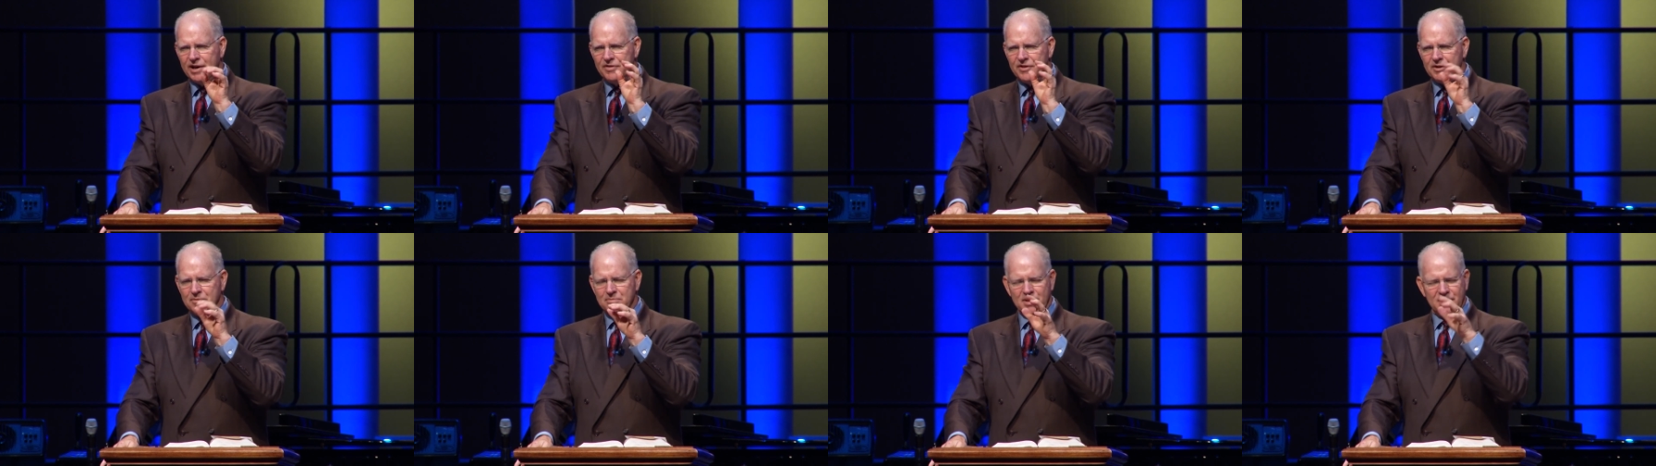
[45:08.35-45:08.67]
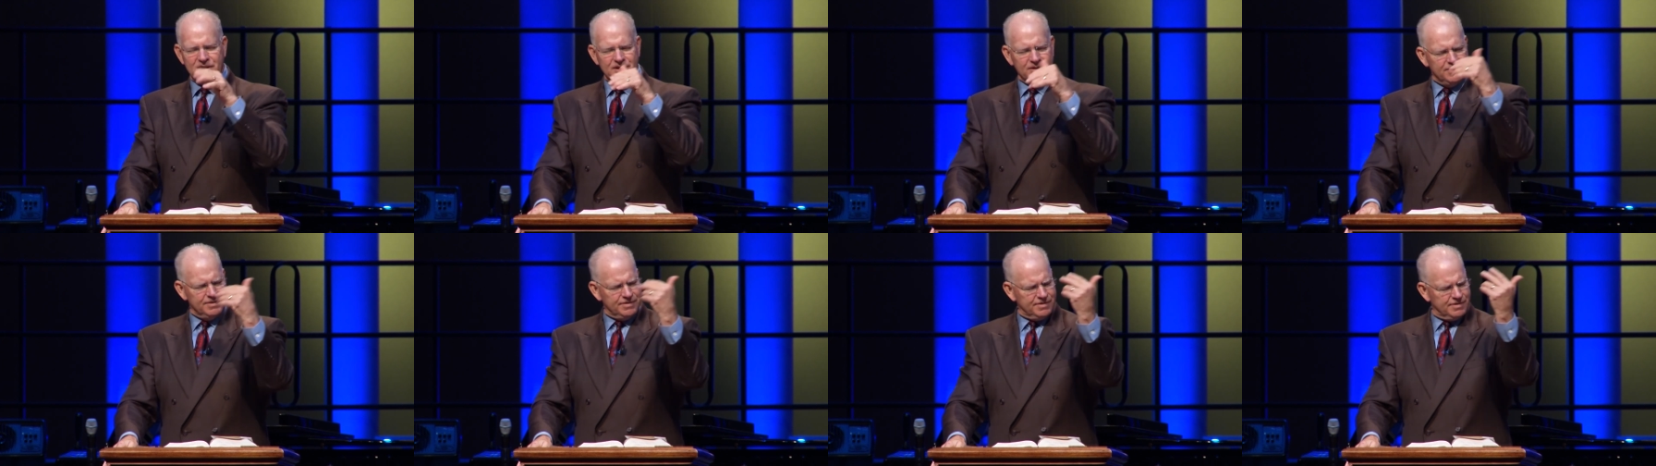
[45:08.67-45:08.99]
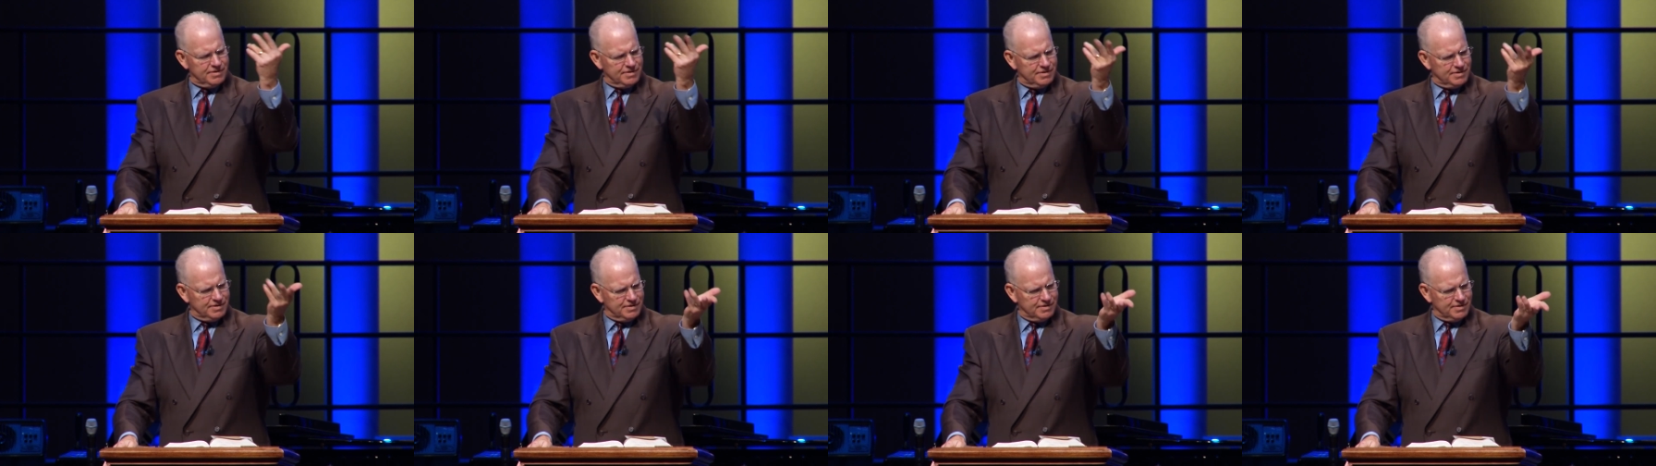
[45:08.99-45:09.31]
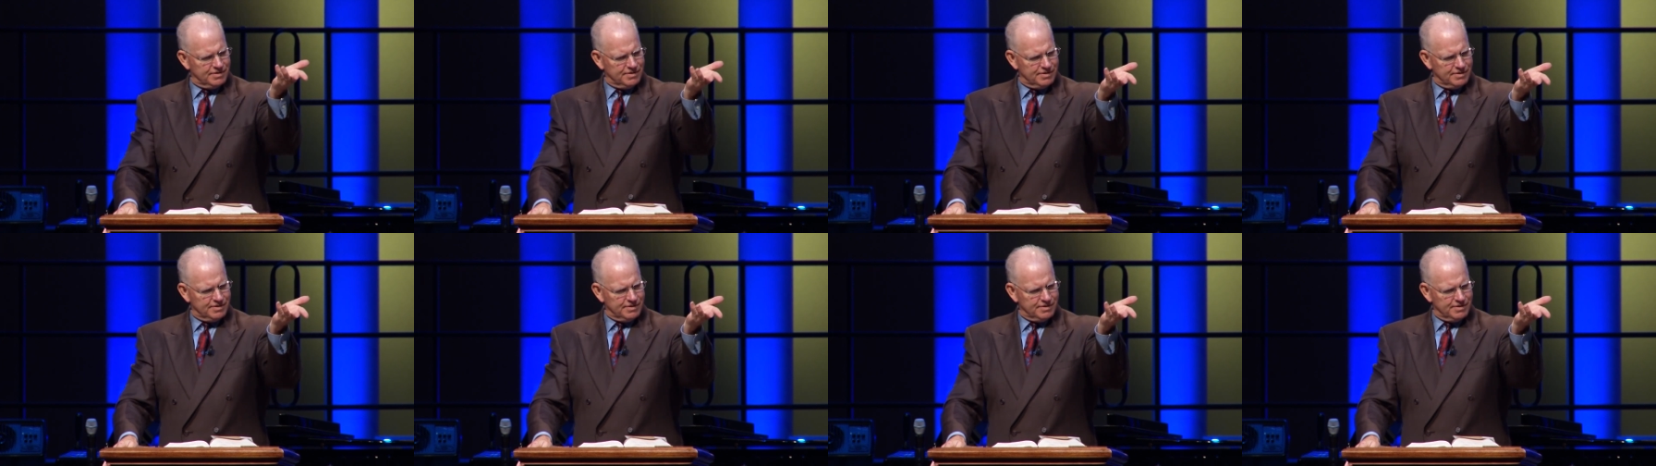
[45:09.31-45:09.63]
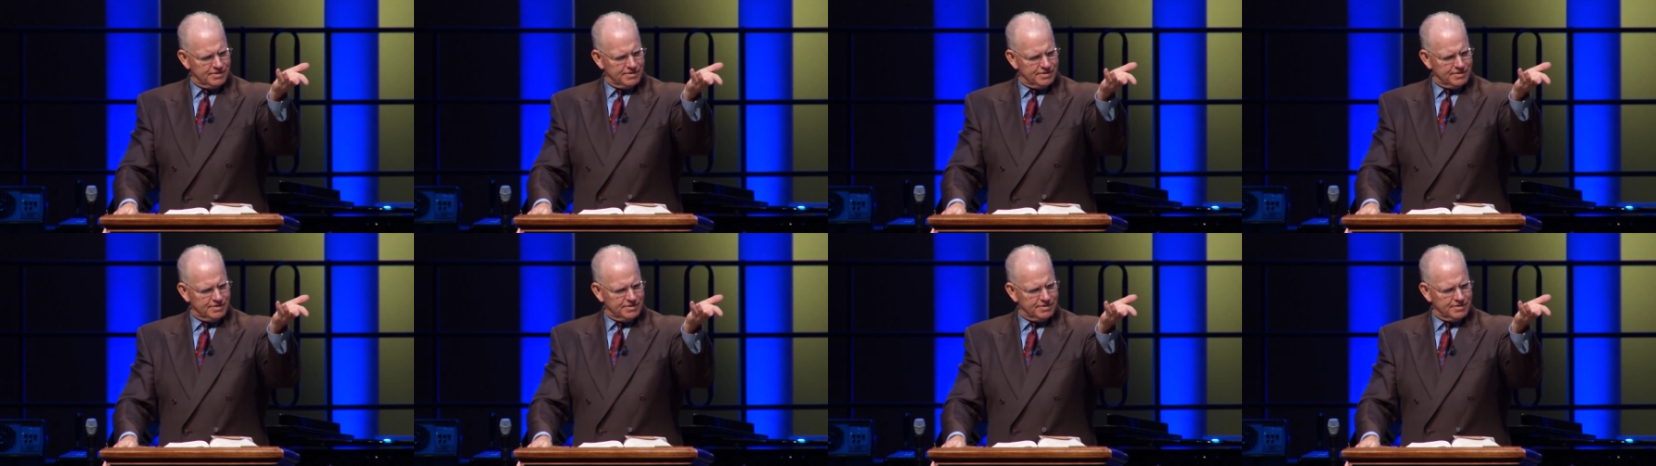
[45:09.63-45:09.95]
that means,
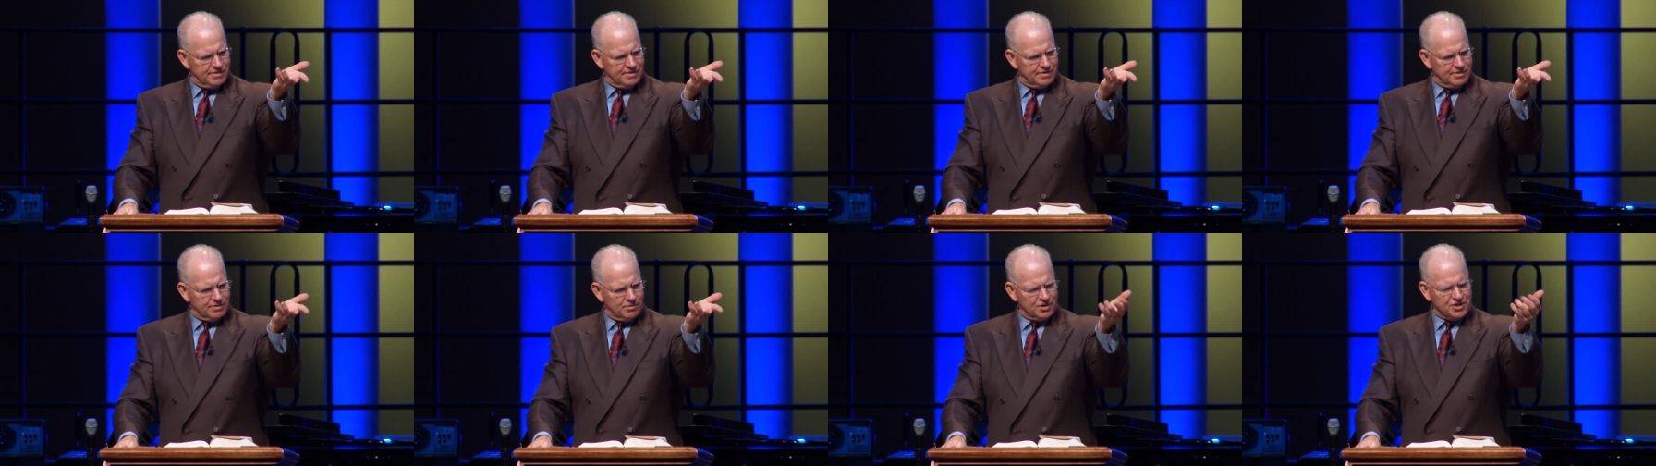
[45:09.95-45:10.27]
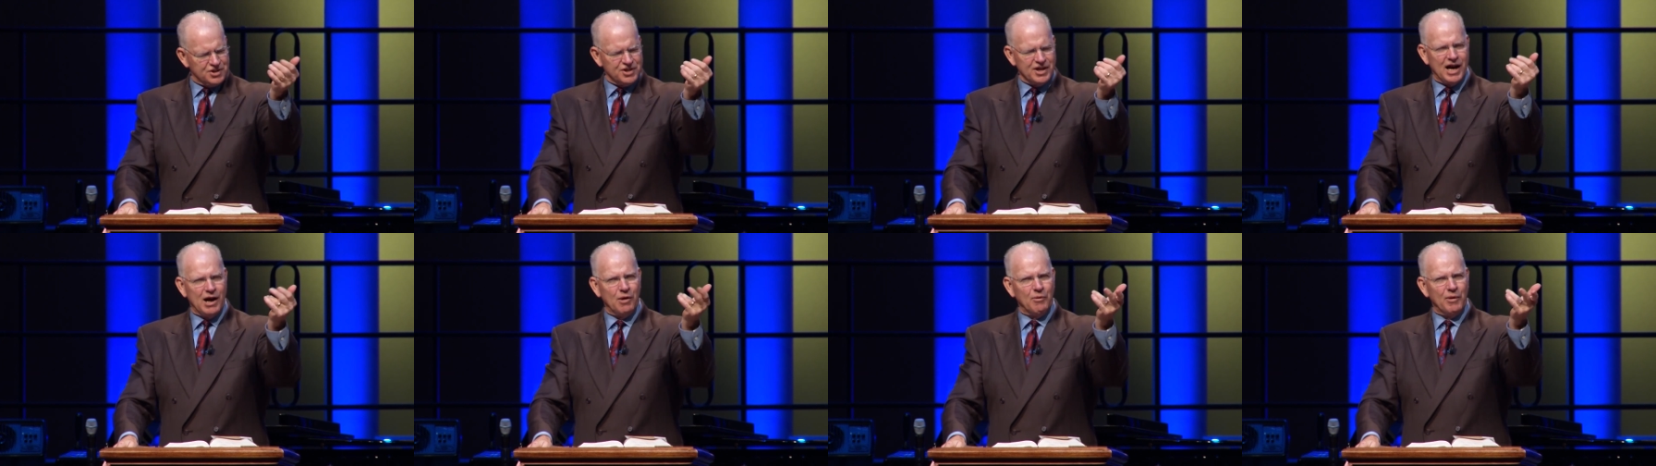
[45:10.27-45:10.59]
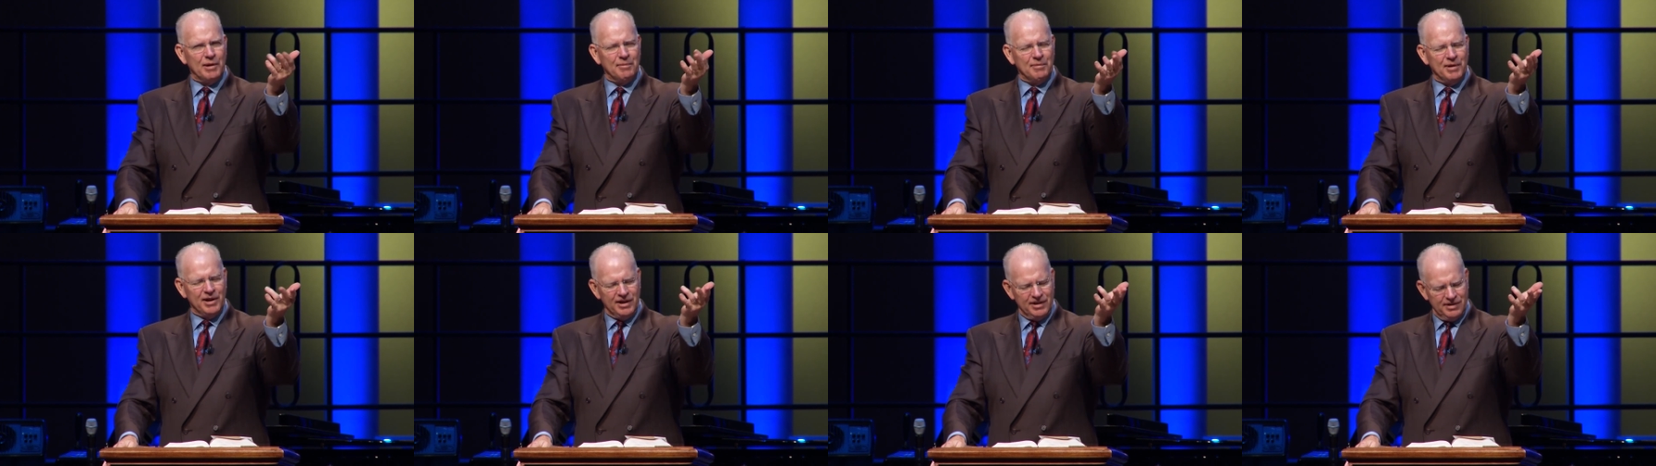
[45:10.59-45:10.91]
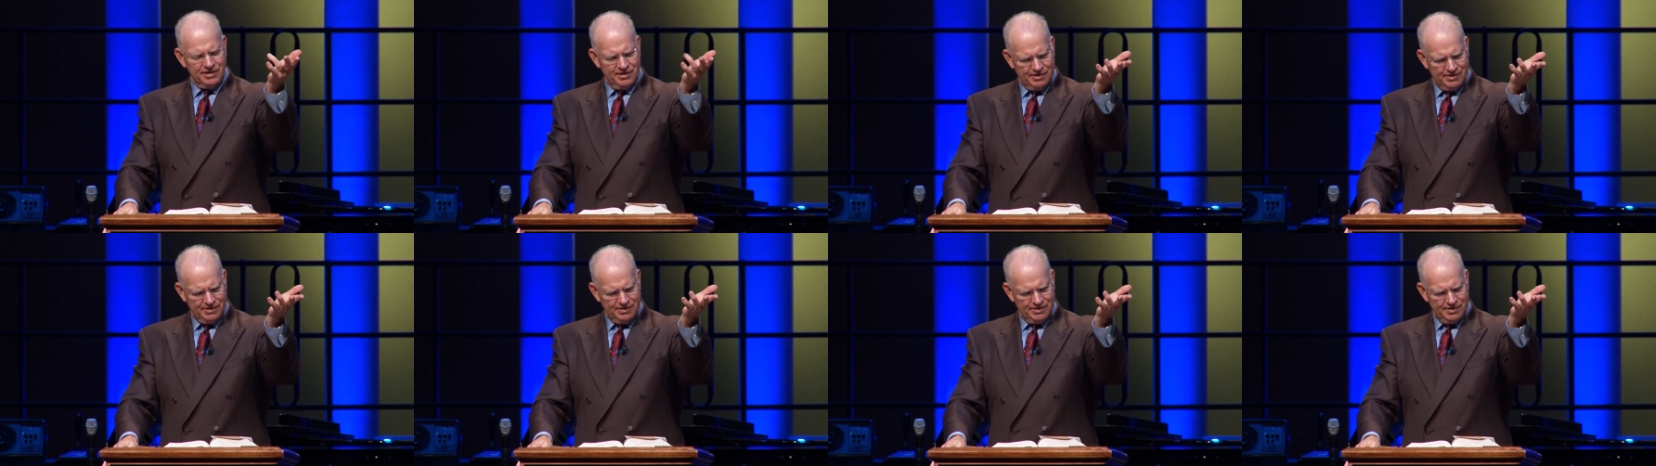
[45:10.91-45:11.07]
what's Yahweh mean?